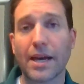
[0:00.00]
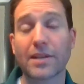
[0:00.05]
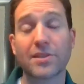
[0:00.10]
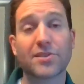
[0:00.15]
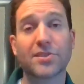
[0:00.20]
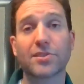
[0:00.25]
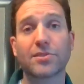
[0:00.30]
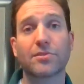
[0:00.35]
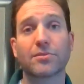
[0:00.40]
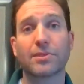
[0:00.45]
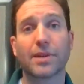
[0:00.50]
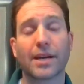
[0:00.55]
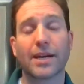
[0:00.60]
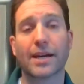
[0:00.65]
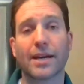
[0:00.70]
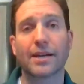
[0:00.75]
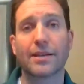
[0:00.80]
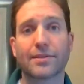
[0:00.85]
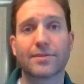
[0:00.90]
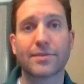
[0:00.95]
And so
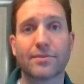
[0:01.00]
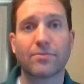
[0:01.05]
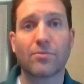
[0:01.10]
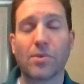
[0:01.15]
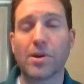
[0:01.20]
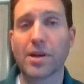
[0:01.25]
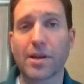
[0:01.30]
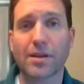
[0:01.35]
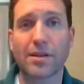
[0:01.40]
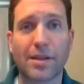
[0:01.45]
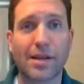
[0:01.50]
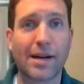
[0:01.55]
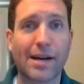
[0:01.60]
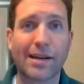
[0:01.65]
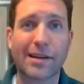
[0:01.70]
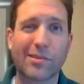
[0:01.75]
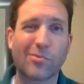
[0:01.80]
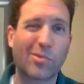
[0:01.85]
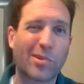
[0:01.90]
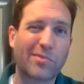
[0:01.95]
at one
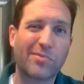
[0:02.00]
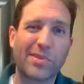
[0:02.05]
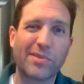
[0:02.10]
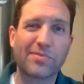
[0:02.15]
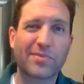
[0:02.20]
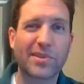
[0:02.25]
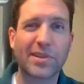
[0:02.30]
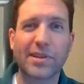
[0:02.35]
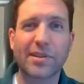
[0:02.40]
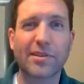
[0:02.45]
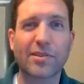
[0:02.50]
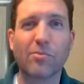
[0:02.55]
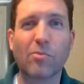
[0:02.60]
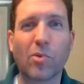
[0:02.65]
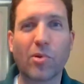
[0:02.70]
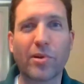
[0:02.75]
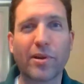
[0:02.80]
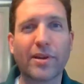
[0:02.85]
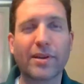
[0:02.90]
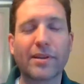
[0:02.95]
o'clock, 1.15 in the
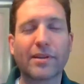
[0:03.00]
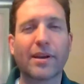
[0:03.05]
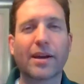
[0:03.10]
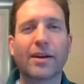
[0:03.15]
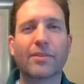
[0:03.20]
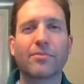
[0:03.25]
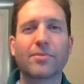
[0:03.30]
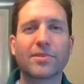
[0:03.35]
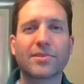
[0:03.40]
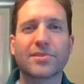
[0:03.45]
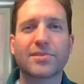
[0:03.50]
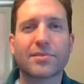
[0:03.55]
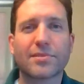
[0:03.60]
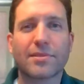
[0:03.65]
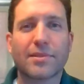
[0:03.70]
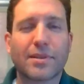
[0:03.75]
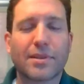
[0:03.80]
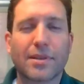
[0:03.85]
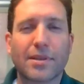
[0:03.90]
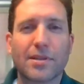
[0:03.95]
morning, I
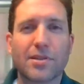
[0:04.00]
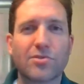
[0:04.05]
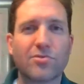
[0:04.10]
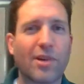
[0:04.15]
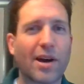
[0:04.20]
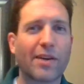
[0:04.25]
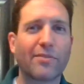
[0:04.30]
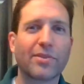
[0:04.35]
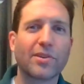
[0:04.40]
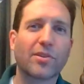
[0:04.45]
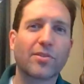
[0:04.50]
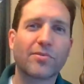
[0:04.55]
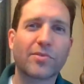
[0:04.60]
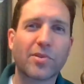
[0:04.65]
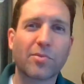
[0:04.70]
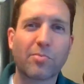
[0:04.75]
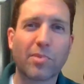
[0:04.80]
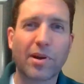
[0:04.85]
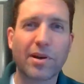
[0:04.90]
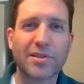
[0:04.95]
was driving
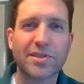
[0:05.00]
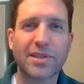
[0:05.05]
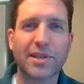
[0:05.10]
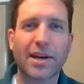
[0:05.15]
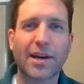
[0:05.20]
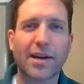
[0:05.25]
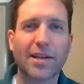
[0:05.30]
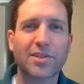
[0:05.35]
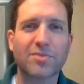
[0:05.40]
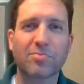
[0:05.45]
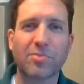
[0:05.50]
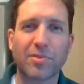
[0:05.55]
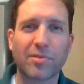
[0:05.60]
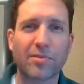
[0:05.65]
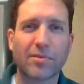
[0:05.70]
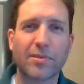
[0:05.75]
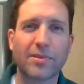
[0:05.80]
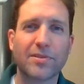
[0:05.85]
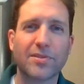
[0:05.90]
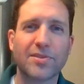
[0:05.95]
over to Bronson
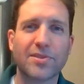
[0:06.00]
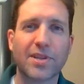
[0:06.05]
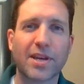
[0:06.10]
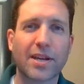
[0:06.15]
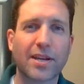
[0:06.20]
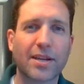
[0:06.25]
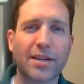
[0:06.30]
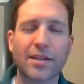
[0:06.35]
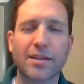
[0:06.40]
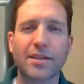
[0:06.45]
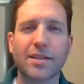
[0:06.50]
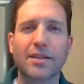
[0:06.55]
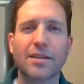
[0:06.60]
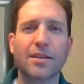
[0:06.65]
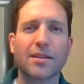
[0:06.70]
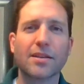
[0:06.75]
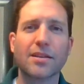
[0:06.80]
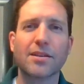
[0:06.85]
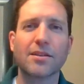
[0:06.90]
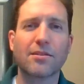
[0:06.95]
Hospital and standing in
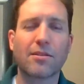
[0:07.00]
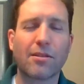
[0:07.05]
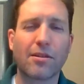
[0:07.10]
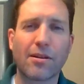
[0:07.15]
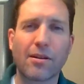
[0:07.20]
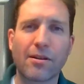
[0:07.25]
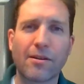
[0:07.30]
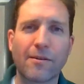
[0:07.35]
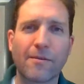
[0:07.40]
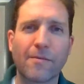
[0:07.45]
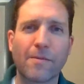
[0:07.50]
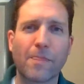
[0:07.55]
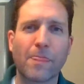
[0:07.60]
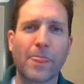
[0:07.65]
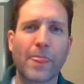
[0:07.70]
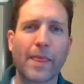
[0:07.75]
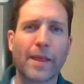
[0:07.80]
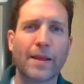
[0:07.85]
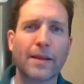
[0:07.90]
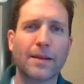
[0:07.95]
the ER
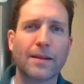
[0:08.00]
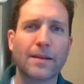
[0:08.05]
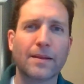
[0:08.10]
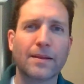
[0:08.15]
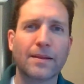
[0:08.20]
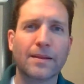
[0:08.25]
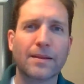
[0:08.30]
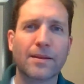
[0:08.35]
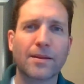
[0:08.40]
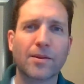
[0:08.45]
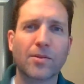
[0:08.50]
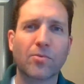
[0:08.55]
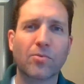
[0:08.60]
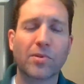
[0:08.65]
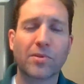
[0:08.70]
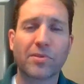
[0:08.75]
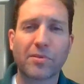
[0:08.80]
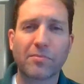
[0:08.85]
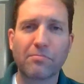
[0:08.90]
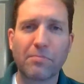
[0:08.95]

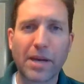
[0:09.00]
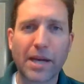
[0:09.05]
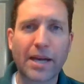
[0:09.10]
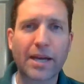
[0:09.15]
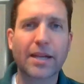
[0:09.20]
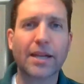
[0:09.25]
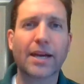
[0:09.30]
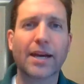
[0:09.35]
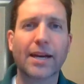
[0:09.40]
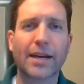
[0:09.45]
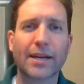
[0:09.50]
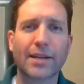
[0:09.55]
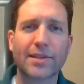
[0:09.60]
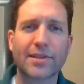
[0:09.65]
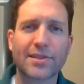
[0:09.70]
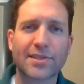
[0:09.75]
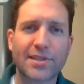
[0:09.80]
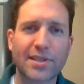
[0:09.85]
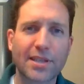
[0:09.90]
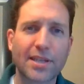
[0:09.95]
with a man I
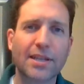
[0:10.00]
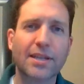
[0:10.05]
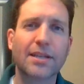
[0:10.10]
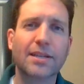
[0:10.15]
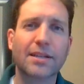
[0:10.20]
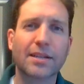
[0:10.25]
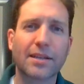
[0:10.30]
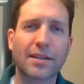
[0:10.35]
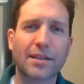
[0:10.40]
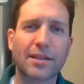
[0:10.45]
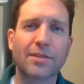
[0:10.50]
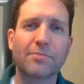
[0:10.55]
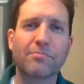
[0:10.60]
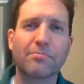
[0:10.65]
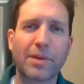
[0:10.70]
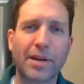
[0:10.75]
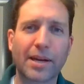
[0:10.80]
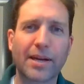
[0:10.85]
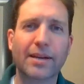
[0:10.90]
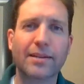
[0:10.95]
had seen in the
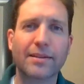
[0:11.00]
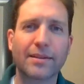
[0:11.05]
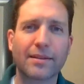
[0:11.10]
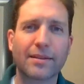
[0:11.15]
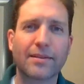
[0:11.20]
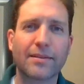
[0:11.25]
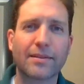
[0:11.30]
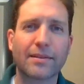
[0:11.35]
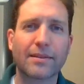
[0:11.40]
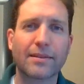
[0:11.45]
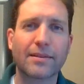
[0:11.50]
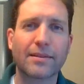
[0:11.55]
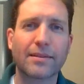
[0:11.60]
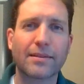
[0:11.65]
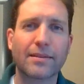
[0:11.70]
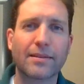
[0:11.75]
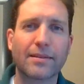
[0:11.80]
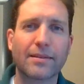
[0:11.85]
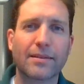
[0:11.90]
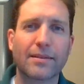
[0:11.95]
bed
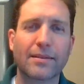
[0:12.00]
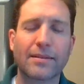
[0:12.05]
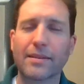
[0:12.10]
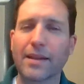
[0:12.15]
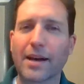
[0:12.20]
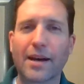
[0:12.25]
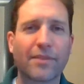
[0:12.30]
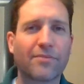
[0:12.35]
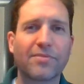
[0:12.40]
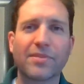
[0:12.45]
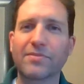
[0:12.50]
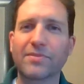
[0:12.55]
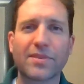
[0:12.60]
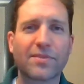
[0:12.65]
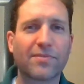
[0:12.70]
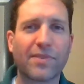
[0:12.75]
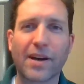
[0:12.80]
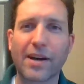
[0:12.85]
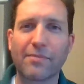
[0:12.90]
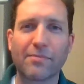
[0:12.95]
not
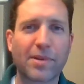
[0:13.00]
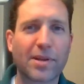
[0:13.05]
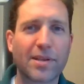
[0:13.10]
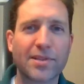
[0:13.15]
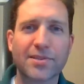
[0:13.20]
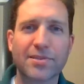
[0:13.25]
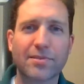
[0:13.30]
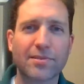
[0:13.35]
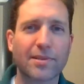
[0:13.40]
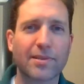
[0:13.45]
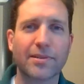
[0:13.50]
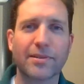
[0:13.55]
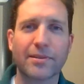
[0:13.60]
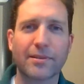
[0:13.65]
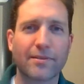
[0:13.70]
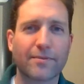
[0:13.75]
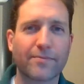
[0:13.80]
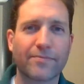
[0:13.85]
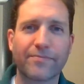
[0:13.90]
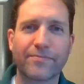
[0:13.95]
55 minutes
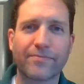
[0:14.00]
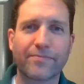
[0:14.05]
earlier.